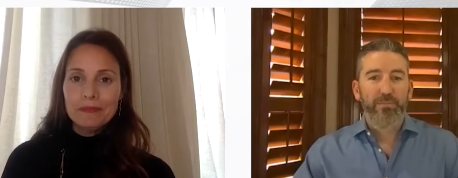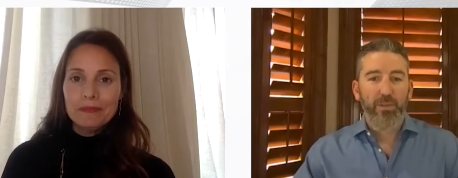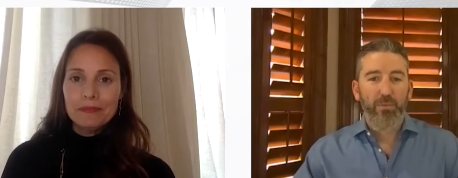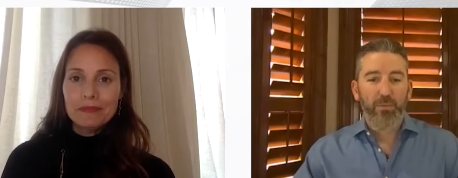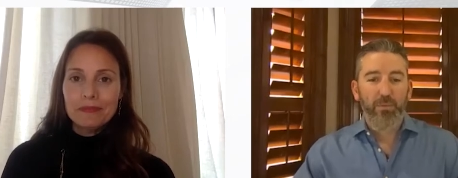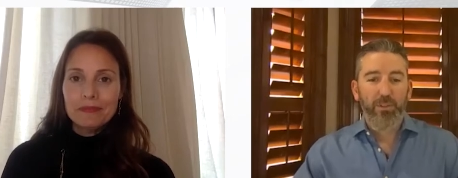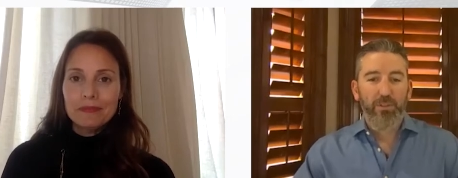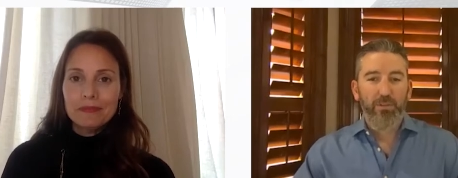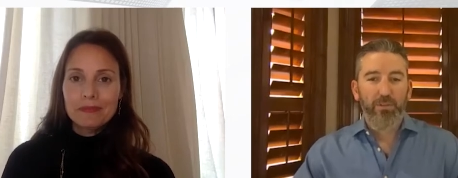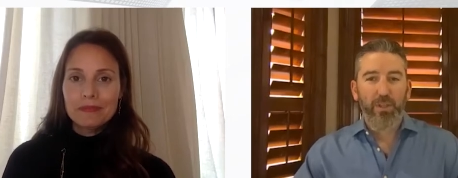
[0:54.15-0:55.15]
Speaker 1: And we
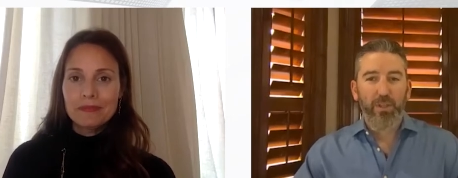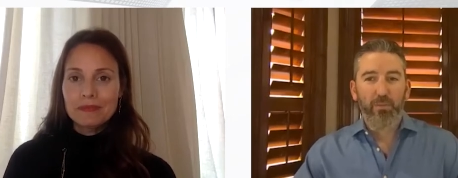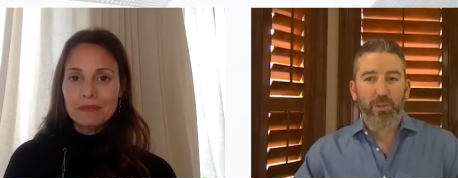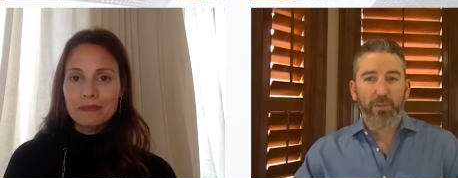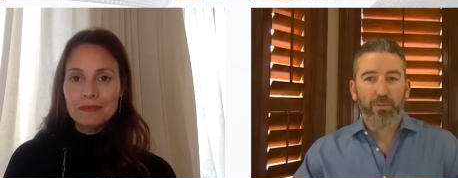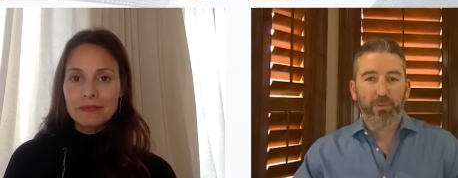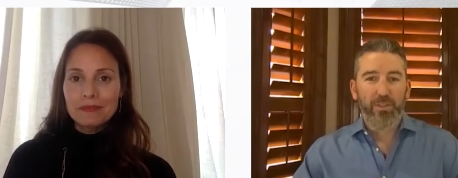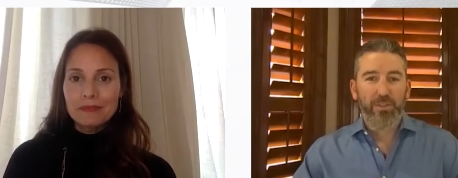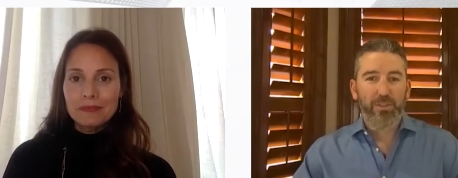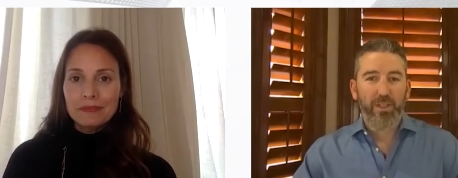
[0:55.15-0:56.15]
really do that with
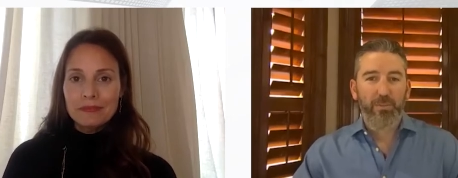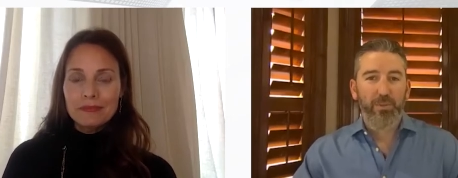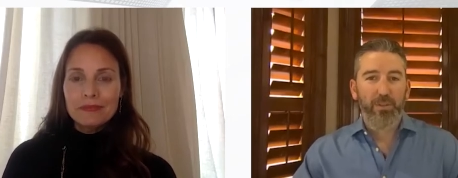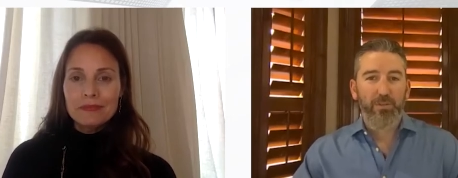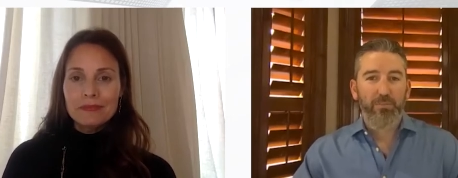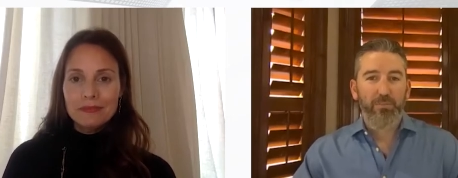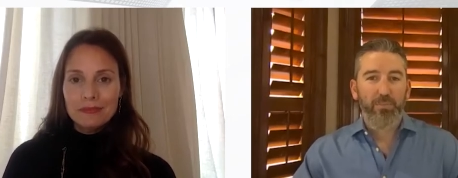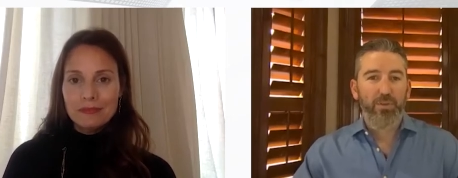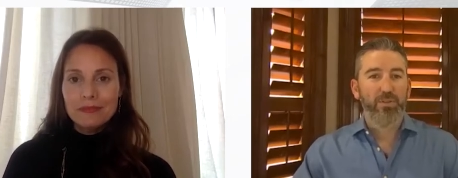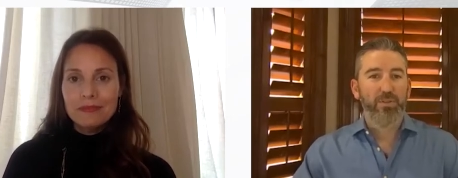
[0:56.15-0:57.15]
three separate
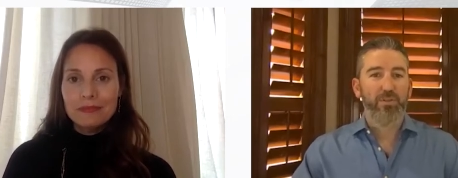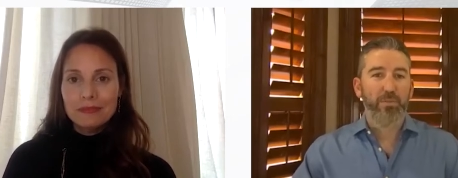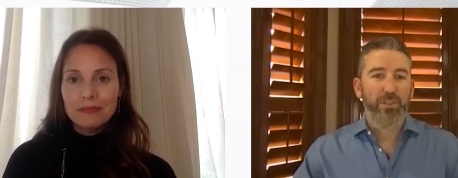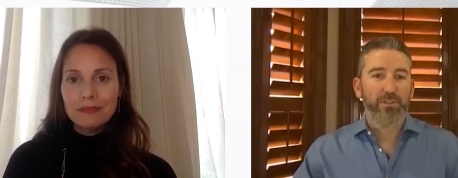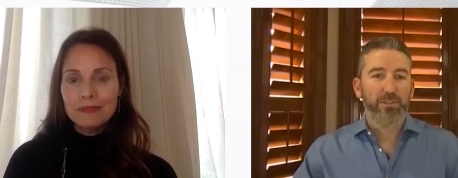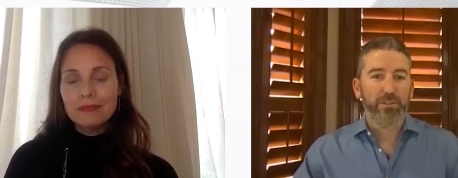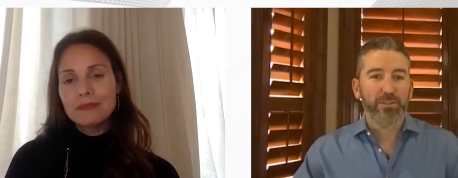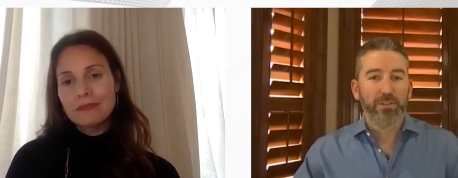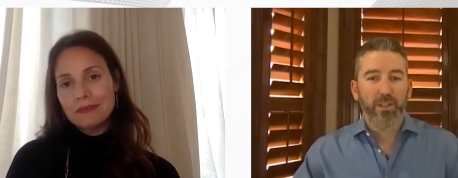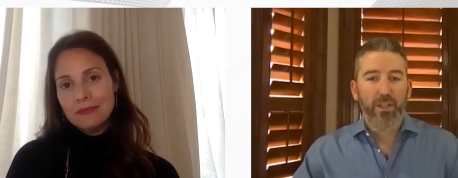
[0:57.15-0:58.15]
portions of the
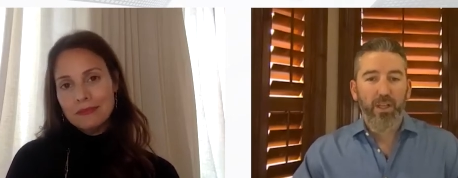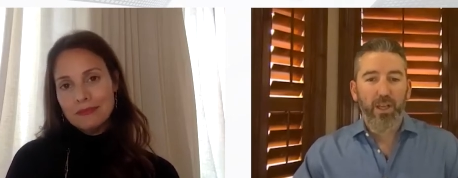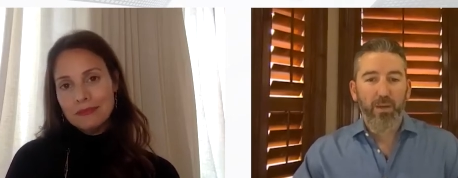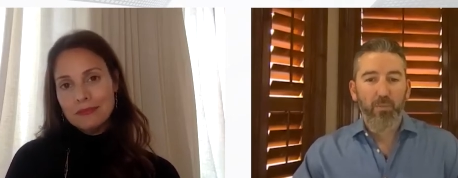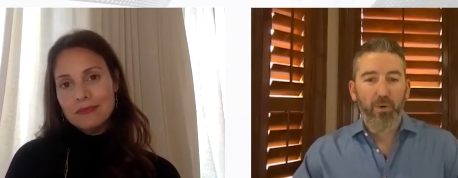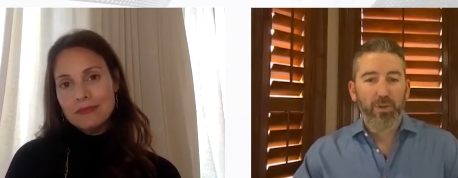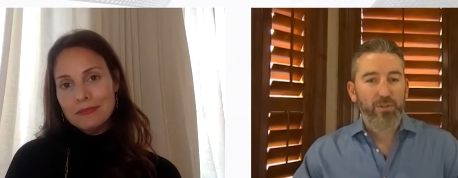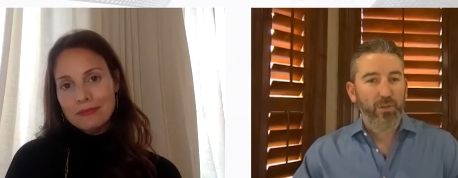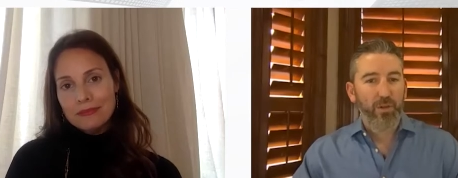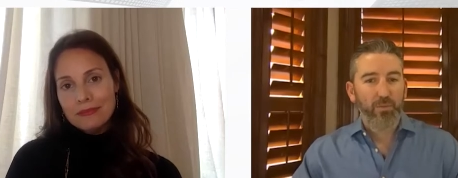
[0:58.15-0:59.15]
business. Um, one
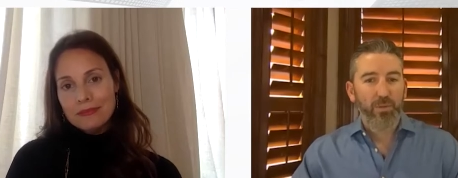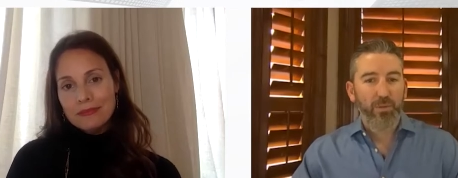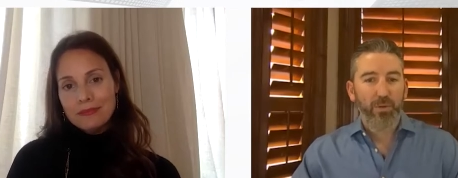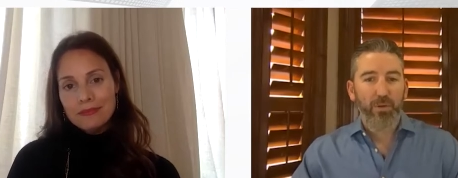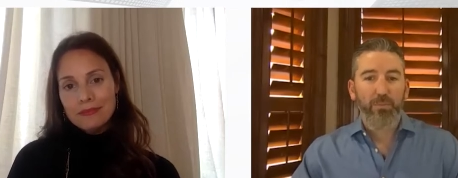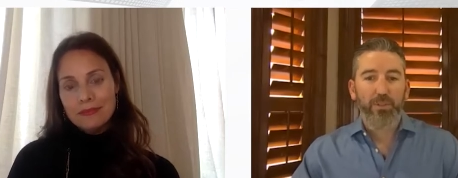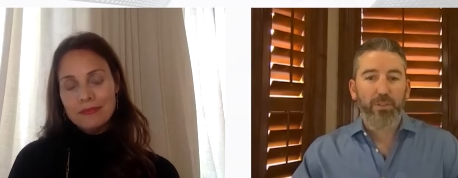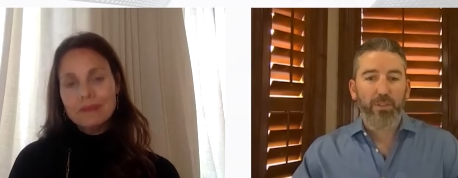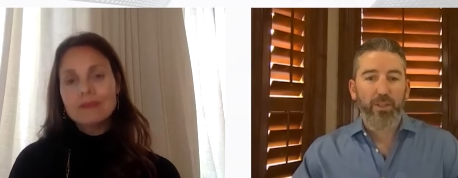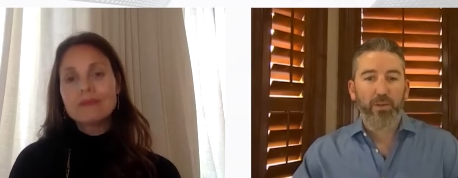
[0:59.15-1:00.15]
is our hardware
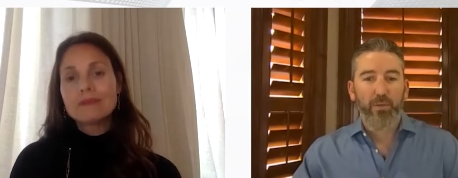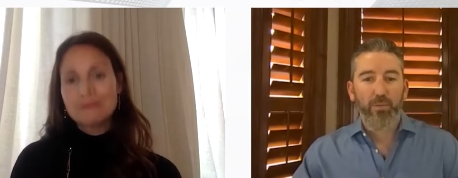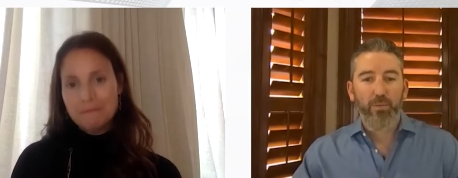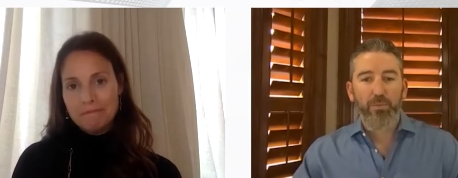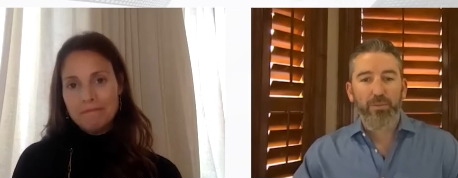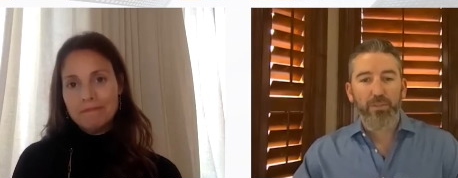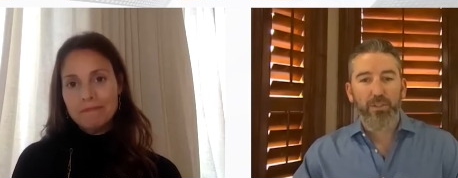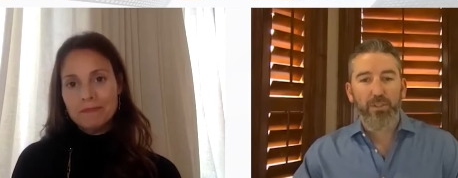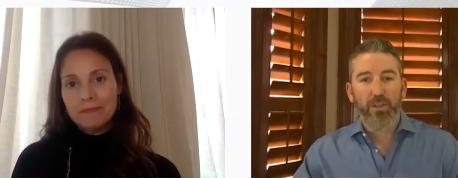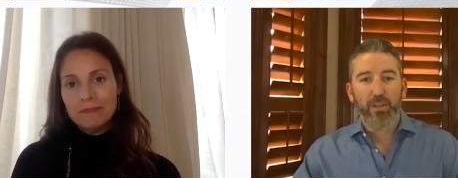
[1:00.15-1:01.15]
department, and there we
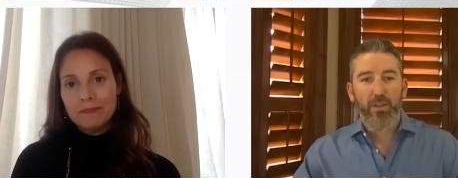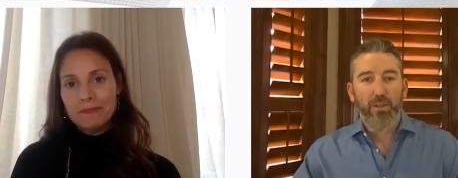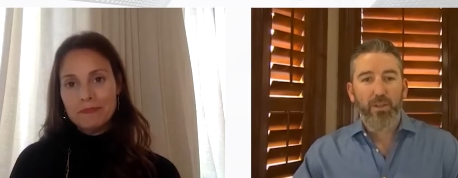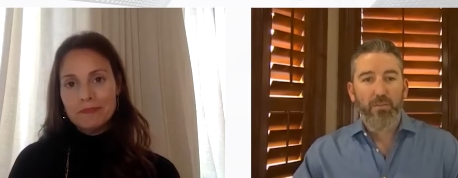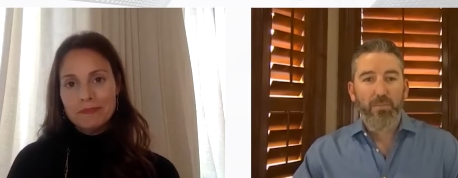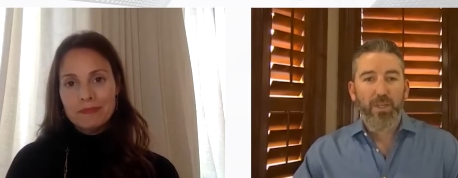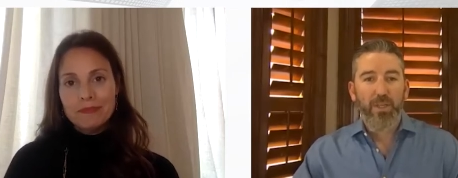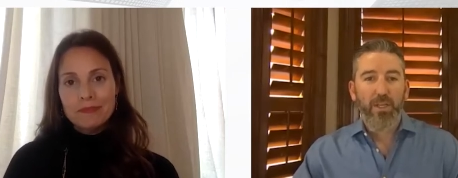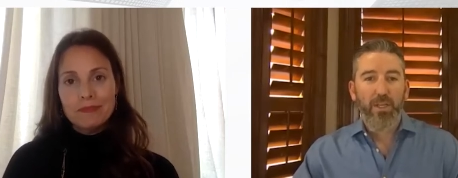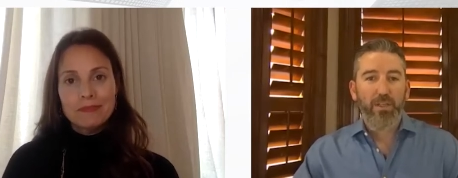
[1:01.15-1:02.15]
represent
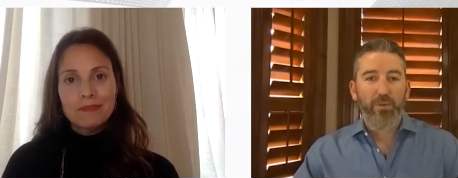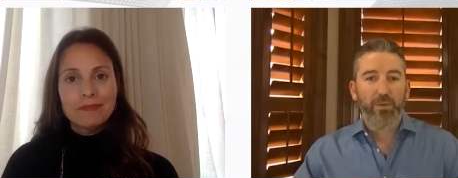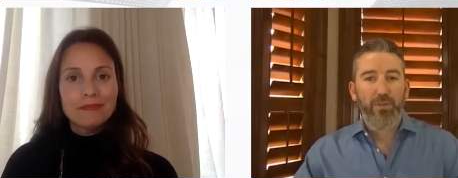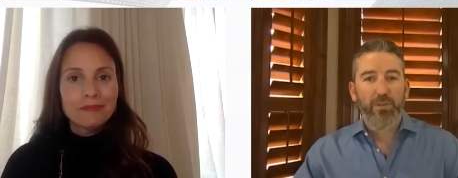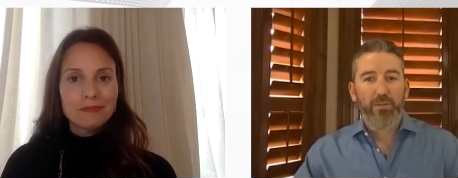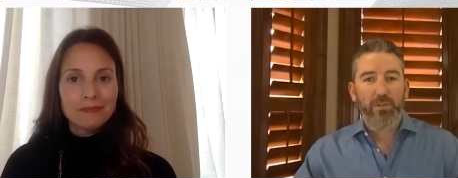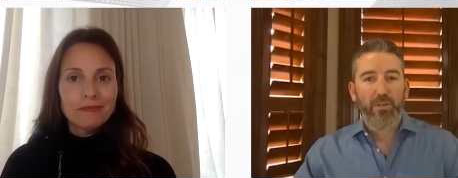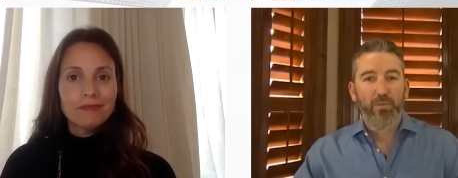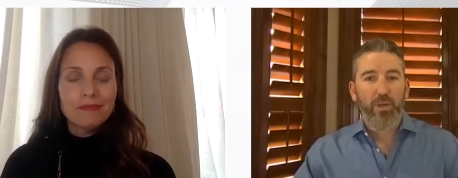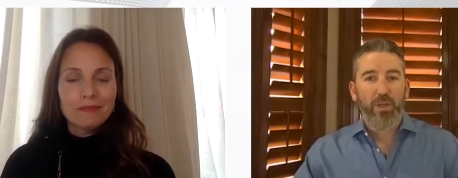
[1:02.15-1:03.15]
many different of the
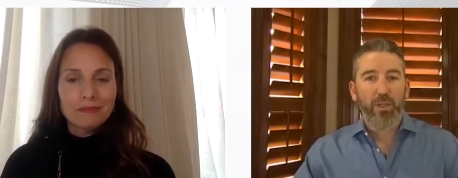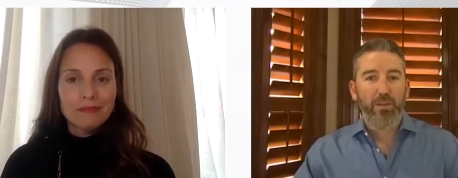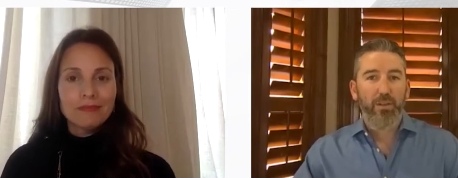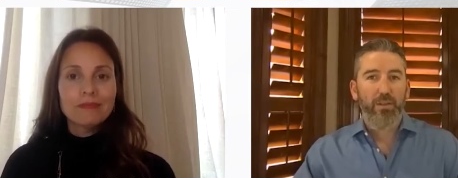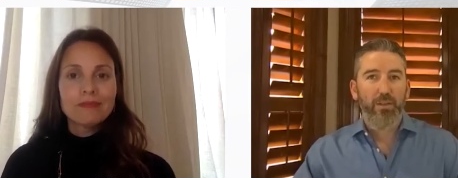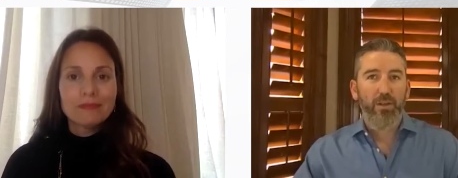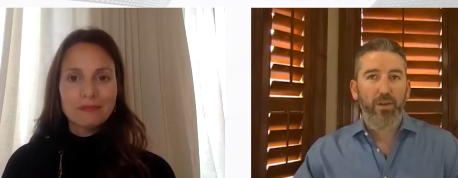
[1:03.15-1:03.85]
tier one uh,